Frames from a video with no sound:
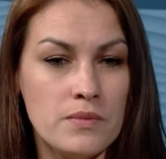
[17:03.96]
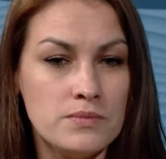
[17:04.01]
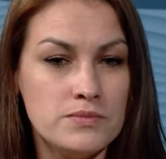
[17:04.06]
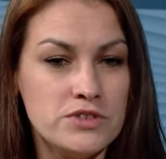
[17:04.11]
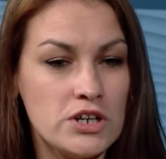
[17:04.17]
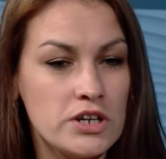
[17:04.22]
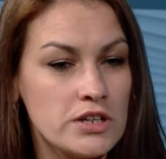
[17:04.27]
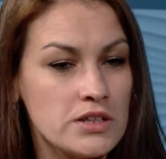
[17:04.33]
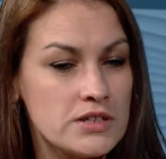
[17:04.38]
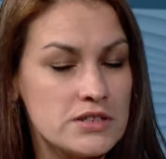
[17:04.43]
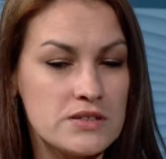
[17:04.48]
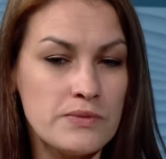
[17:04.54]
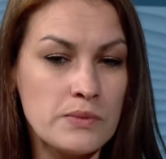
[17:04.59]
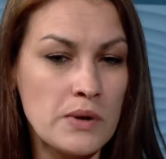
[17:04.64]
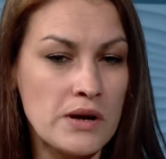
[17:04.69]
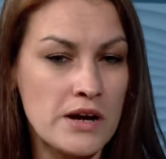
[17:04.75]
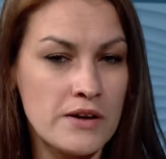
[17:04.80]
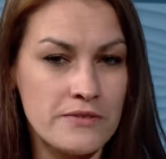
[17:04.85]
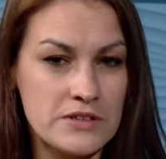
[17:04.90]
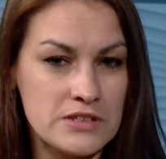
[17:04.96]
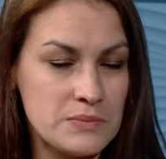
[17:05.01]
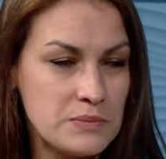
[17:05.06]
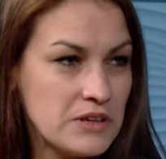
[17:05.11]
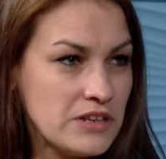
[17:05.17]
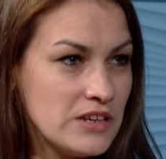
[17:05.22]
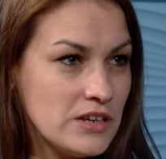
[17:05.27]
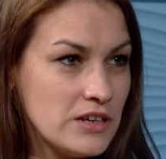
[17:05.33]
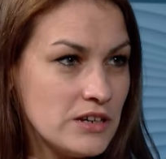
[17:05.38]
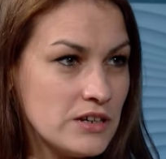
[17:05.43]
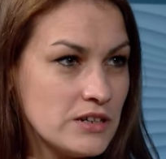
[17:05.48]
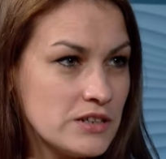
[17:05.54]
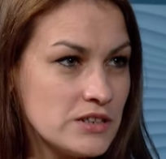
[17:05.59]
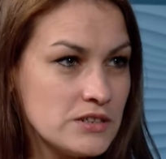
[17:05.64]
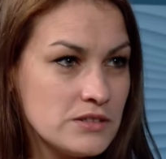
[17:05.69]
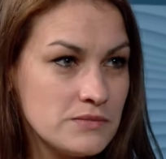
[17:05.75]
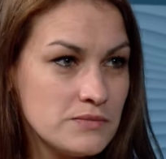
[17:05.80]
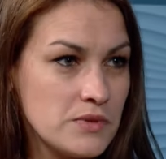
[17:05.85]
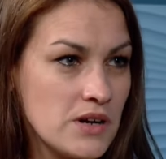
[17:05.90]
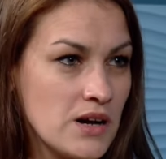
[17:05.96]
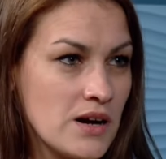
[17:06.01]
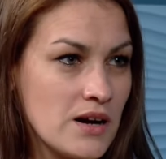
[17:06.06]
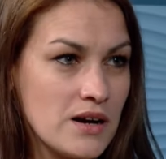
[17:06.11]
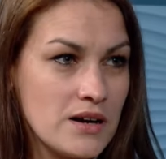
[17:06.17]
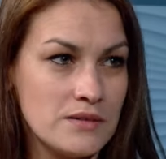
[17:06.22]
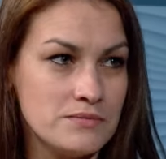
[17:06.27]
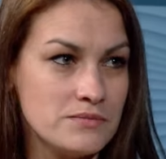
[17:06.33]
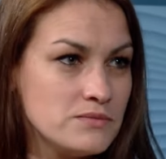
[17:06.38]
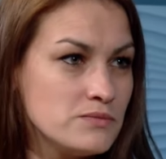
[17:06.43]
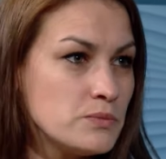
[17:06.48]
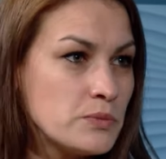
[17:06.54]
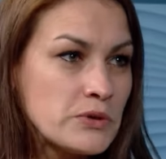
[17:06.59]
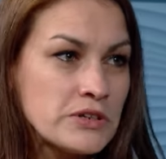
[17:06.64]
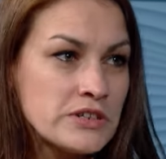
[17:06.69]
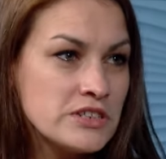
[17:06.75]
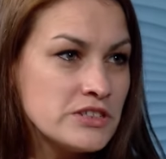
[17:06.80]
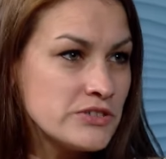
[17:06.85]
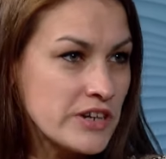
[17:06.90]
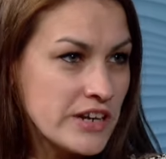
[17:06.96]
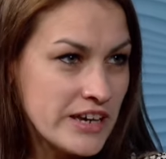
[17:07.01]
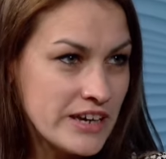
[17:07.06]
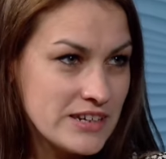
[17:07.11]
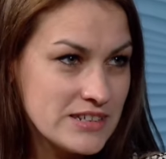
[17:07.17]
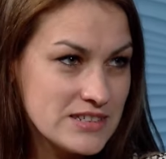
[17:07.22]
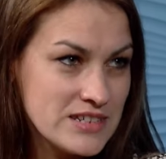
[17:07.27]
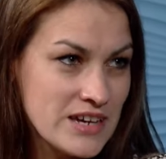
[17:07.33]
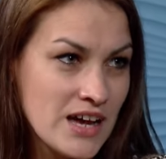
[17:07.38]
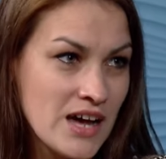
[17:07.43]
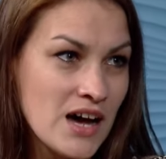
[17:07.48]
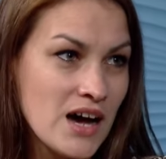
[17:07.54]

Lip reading: Charlie's wife has been here, born and raised.